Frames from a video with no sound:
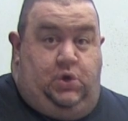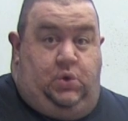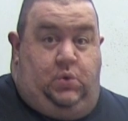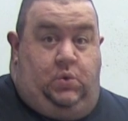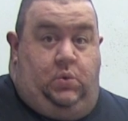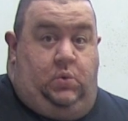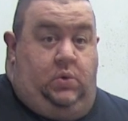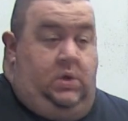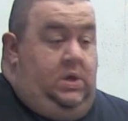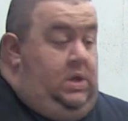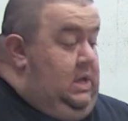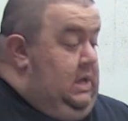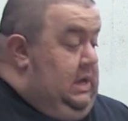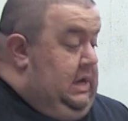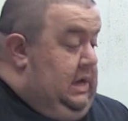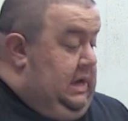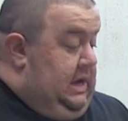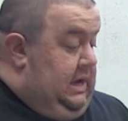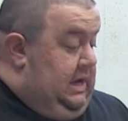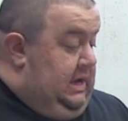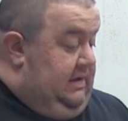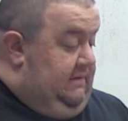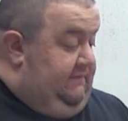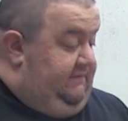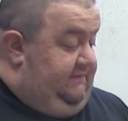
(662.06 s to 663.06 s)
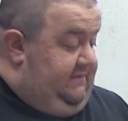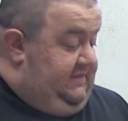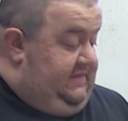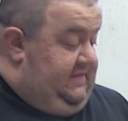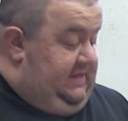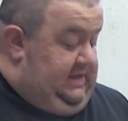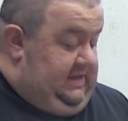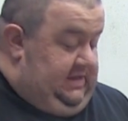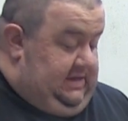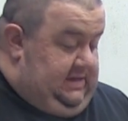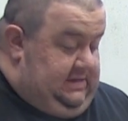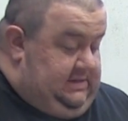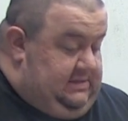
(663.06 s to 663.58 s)
II of
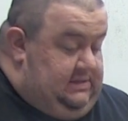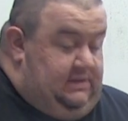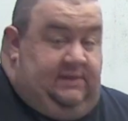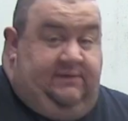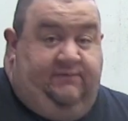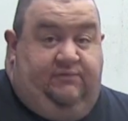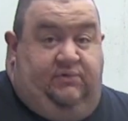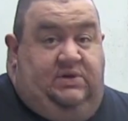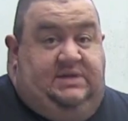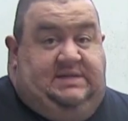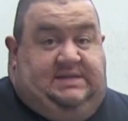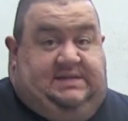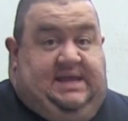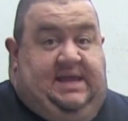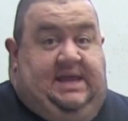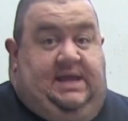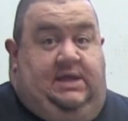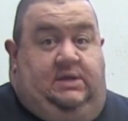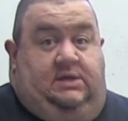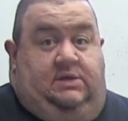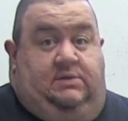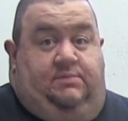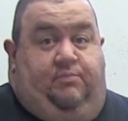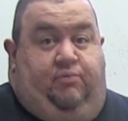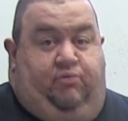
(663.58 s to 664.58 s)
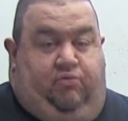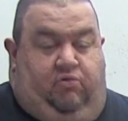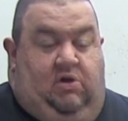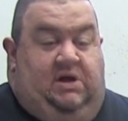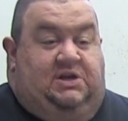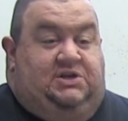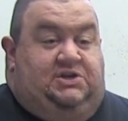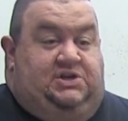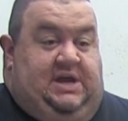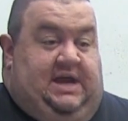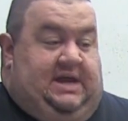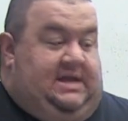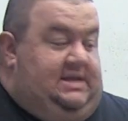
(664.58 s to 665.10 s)
the delivery stand
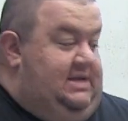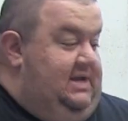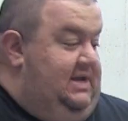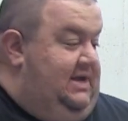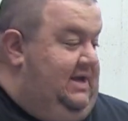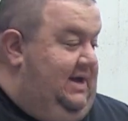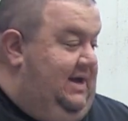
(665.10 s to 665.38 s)
project.